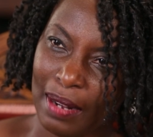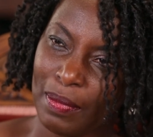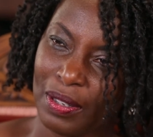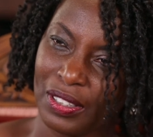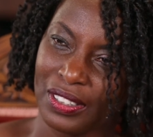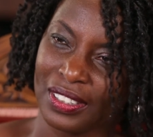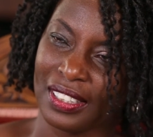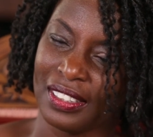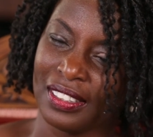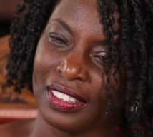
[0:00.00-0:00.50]
I
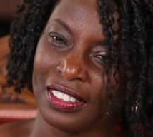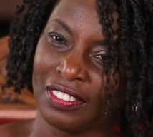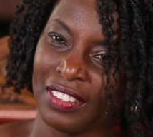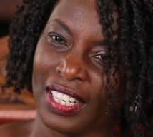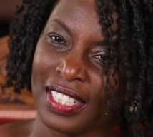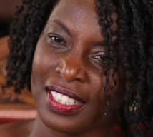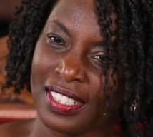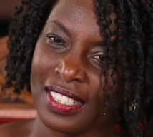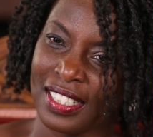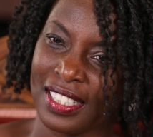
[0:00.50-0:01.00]
was in this
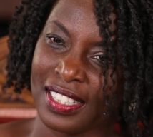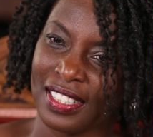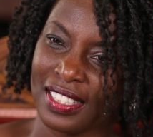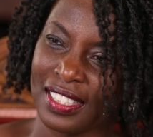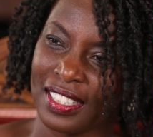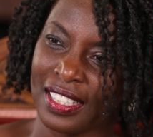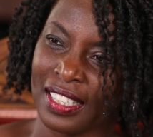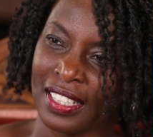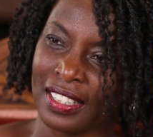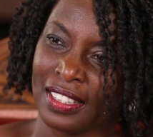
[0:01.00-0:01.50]

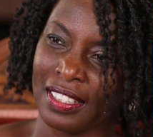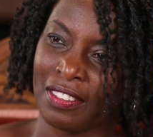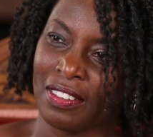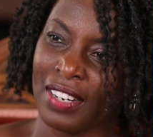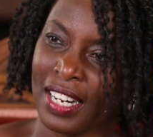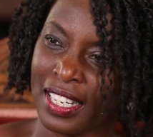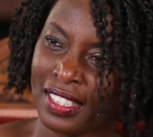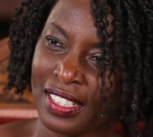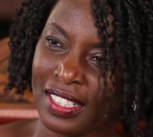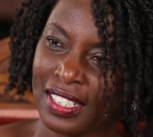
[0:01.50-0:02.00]
residency, the
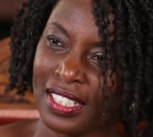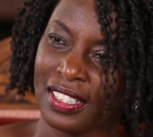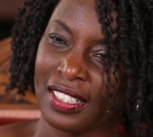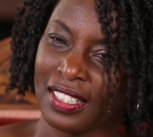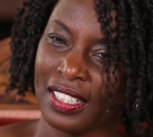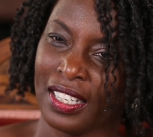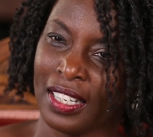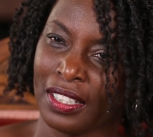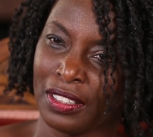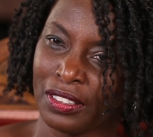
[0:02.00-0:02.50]

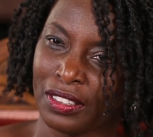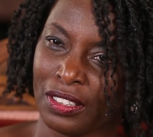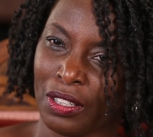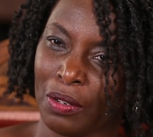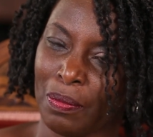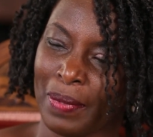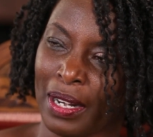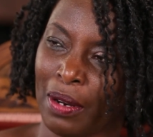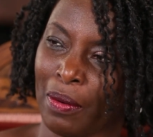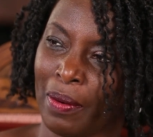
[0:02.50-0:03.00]
residency in
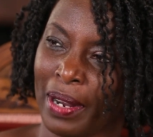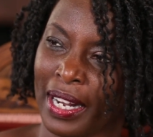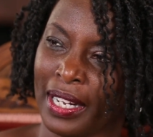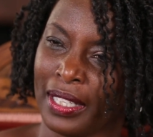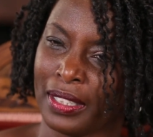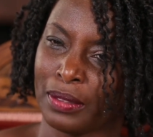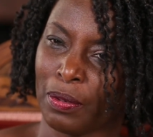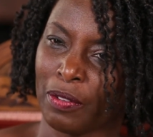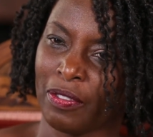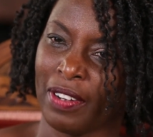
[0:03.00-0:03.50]
so many
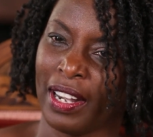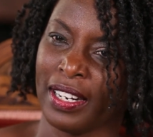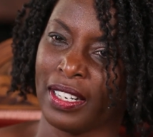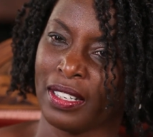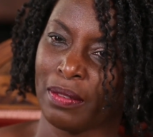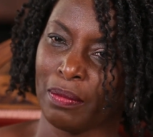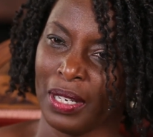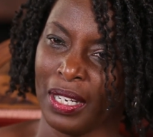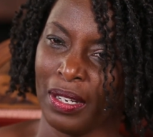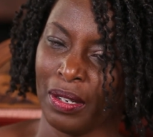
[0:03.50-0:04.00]
ways
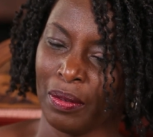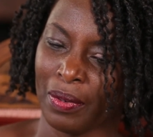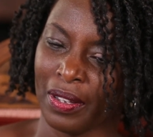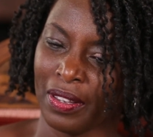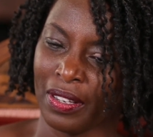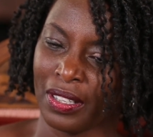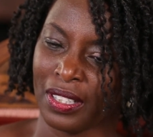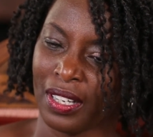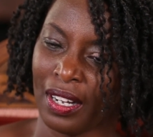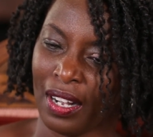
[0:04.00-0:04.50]
provided me
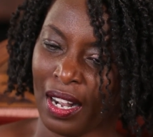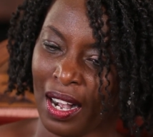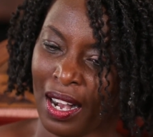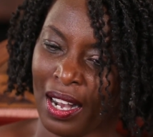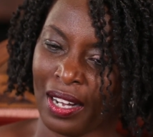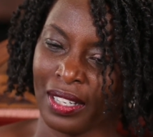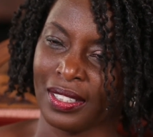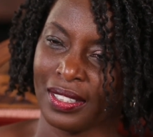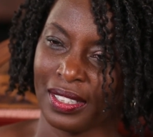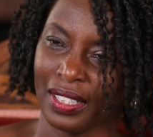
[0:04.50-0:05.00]
with a
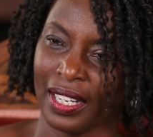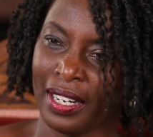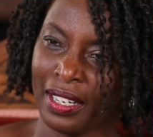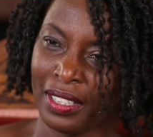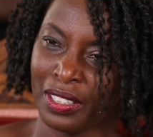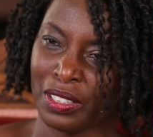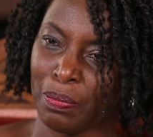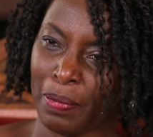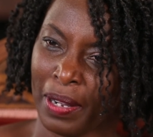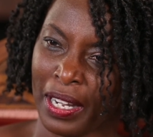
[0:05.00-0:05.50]
heart,
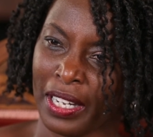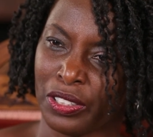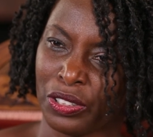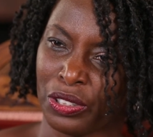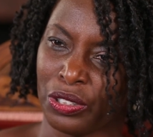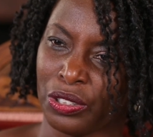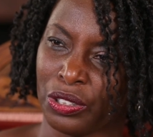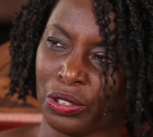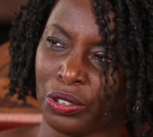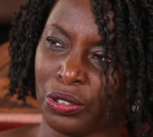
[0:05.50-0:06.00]
inner space
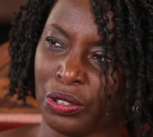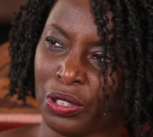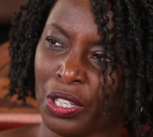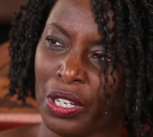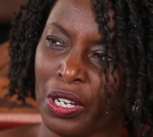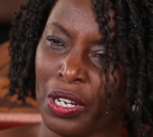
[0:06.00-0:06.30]
to